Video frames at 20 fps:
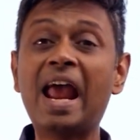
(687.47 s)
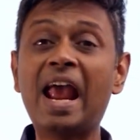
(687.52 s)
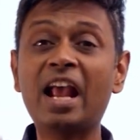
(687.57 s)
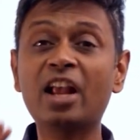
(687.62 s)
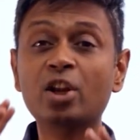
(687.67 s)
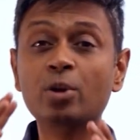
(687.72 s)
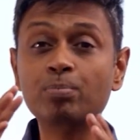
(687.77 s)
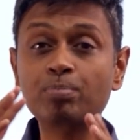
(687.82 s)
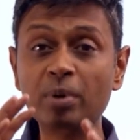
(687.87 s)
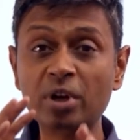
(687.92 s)

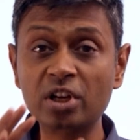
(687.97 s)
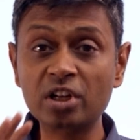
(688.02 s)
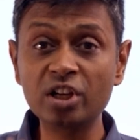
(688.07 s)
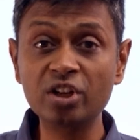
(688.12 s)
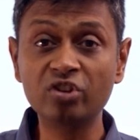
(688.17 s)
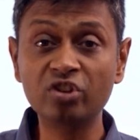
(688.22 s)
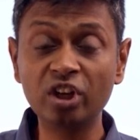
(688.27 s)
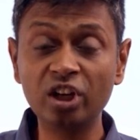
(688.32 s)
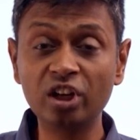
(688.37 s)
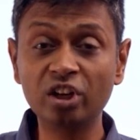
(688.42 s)

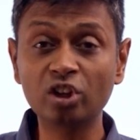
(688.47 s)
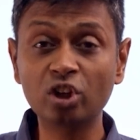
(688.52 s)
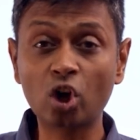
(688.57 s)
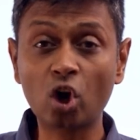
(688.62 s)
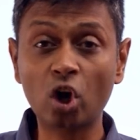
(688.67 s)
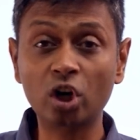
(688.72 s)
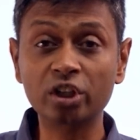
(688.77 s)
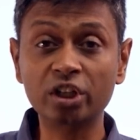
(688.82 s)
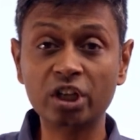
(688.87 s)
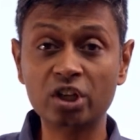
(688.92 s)
especially seen in the
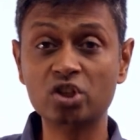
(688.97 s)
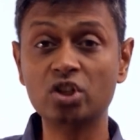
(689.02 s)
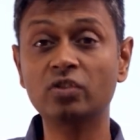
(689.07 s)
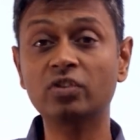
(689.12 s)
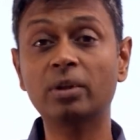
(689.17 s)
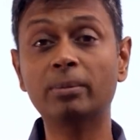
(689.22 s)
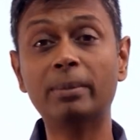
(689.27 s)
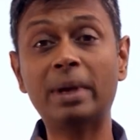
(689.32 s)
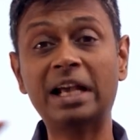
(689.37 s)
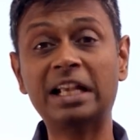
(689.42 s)
context of
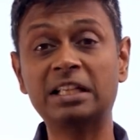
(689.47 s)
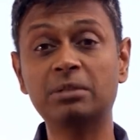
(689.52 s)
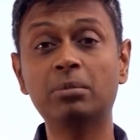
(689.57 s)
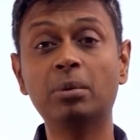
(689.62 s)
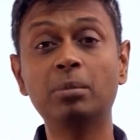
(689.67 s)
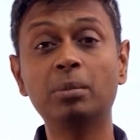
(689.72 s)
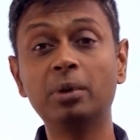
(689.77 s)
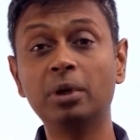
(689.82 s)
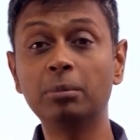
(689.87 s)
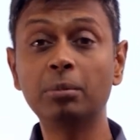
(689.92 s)
the
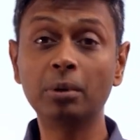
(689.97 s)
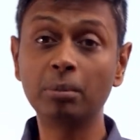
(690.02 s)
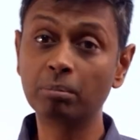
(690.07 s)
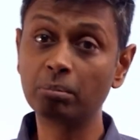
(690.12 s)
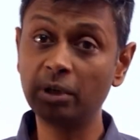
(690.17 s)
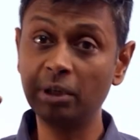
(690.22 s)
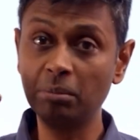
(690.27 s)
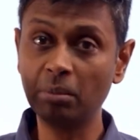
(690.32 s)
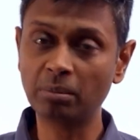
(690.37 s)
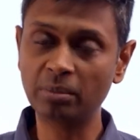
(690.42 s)
maximum minimum
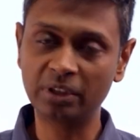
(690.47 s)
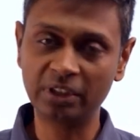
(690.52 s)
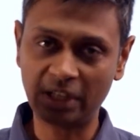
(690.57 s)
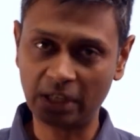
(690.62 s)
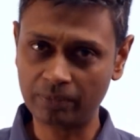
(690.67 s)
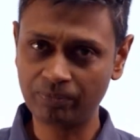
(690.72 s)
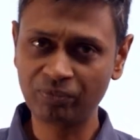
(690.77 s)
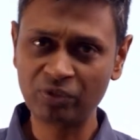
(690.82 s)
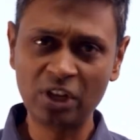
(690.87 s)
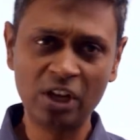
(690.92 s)
in
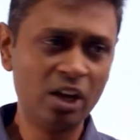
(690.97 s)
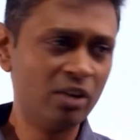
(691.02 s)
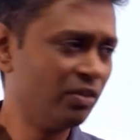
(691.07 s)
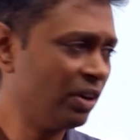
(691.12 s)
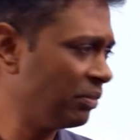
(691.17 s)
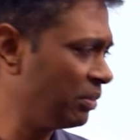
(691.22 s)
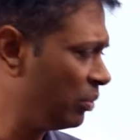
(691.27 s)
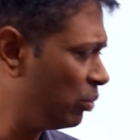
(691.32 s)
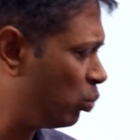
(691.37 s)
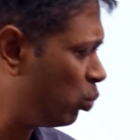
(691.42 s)
that.
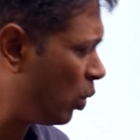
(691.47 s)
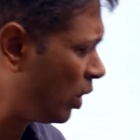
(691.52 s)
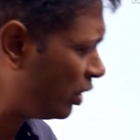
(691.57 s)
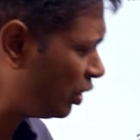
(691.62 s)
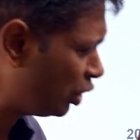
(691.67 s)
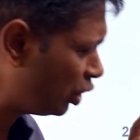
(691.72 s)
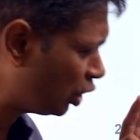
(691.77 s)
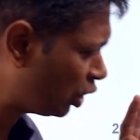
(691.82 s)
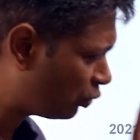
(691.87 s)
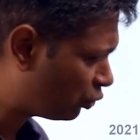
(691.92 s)
I have a
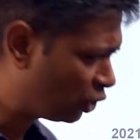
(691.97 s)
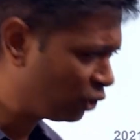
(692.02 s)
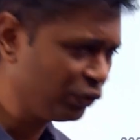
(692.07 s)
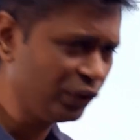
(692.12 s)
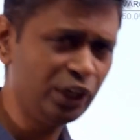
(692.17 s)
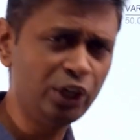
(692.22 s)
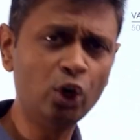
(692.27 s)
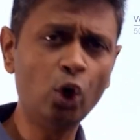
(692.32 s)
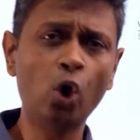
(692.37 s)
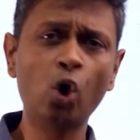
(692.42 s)
wonderful
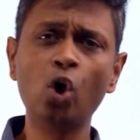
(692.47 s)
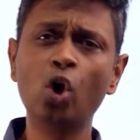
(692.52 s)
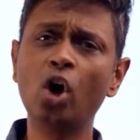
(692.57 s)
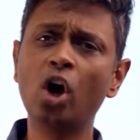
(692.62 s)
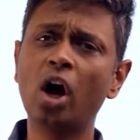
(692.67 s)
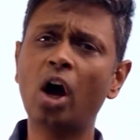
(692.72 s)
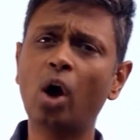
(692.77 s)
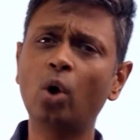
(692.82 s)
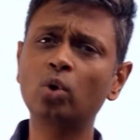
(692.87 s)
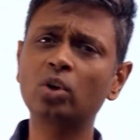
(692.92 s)
video
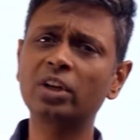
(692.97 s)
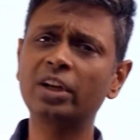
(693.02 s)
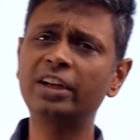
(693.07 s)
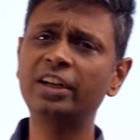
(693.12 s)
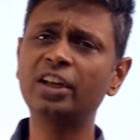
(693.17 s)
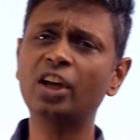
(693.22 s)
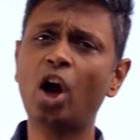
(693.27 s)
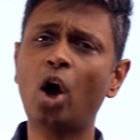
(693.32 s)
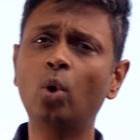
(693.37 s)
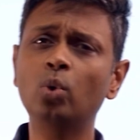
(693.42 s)

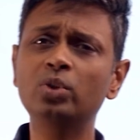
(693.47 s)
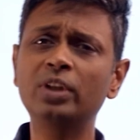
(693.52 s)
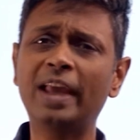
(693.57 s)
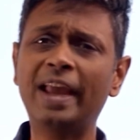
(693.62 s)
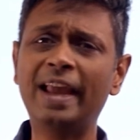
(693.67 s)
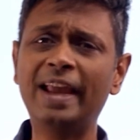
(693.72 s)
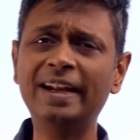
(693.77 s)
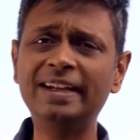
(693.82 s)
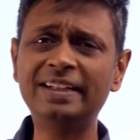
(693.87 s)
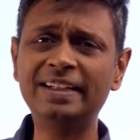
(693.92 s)
outlining how
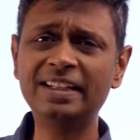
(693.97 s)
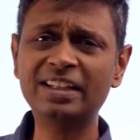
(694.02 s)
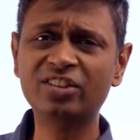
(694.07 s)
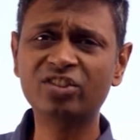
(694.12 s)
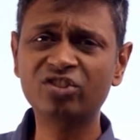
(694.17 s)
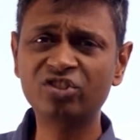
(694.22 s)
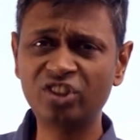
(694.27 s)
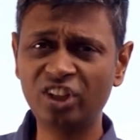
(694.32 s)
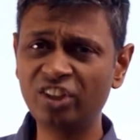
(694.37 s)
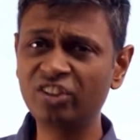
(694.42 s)
the
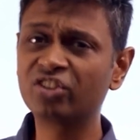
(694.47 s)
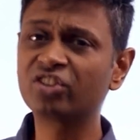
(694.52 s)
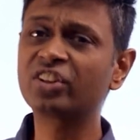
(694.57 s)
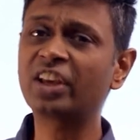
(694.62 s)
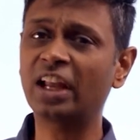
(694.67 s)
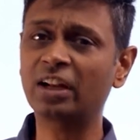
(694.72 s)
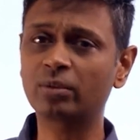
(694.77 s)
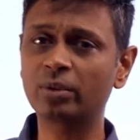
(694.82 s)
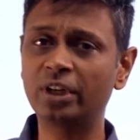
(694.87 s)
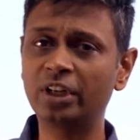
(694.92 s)
ATS thing is
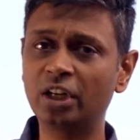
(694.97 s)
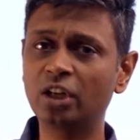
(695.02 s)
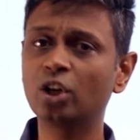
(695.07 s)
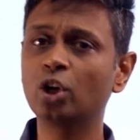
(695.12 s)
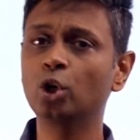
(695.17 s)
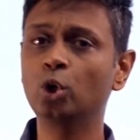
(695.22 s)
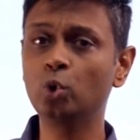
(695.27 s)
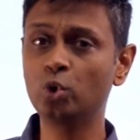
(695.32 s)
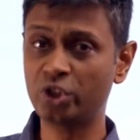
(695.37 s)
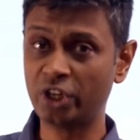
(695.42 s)
calculated.
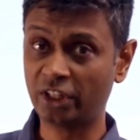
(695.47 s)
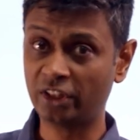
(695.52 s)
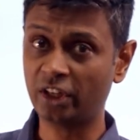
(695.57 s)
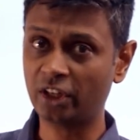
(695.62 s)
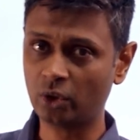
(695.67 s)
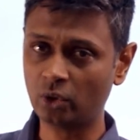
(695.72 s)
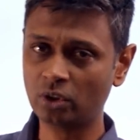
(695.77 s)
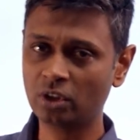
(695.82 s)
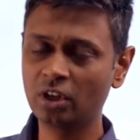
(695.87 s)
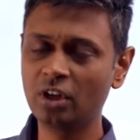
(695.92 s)
Do check
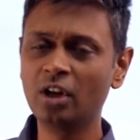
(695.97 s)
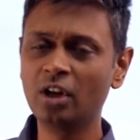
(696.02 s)
that out.